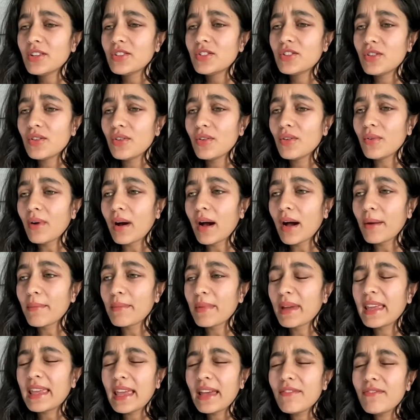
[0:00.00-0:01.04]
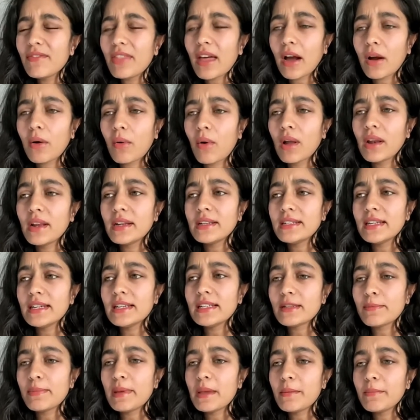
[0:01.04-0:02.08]
to give that quality
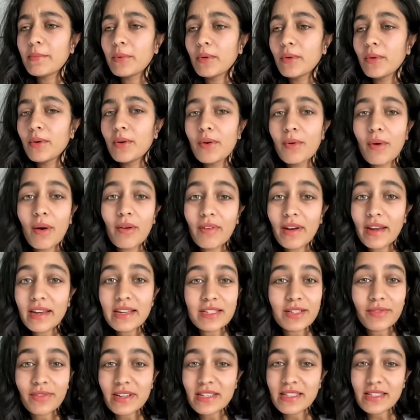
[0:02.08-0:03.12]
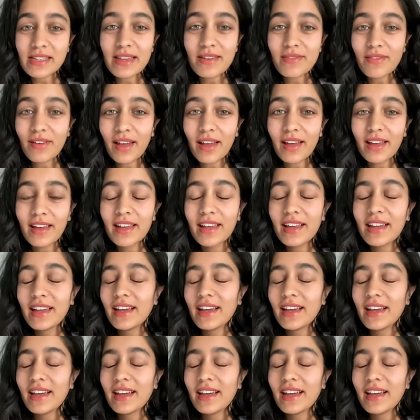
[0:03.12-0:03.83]
to people who are ready to receive it.